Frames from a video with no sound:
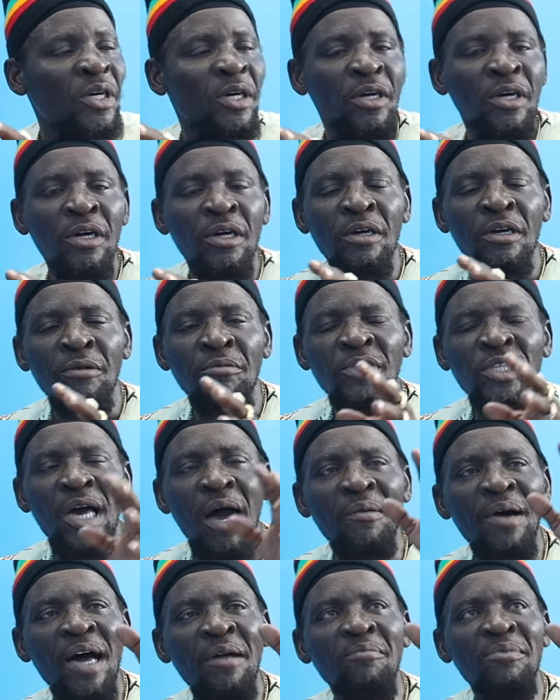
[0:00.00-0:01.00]
Right.
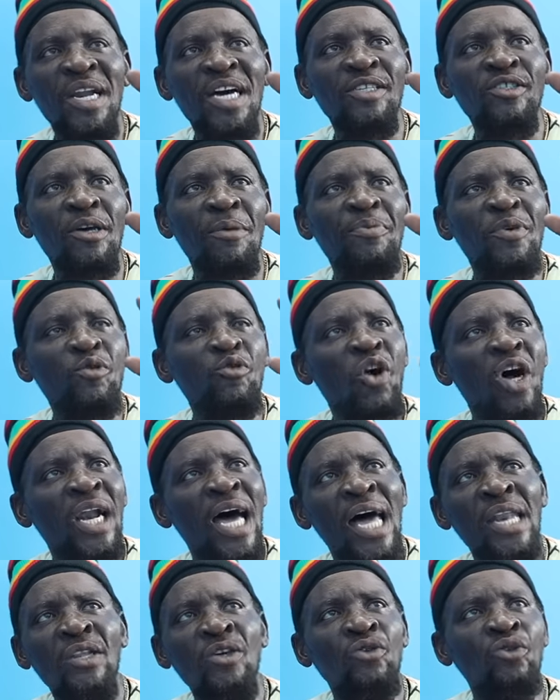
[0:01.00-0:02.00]
Yeah, man. Bless up the whole
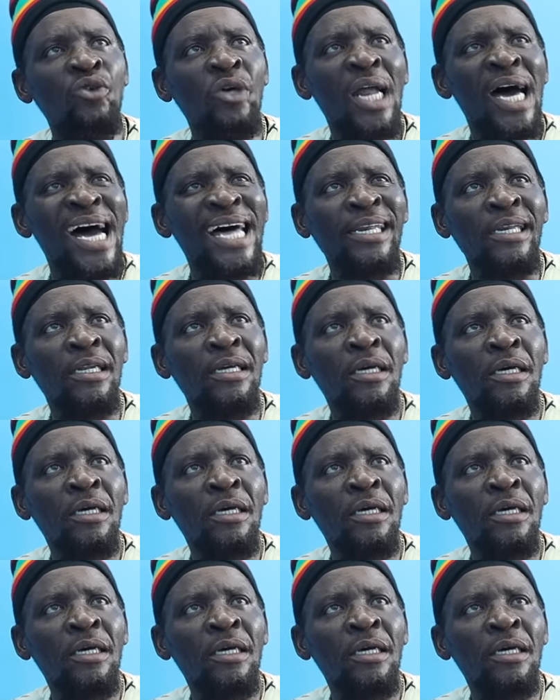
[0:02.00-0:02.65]
of New Orleans.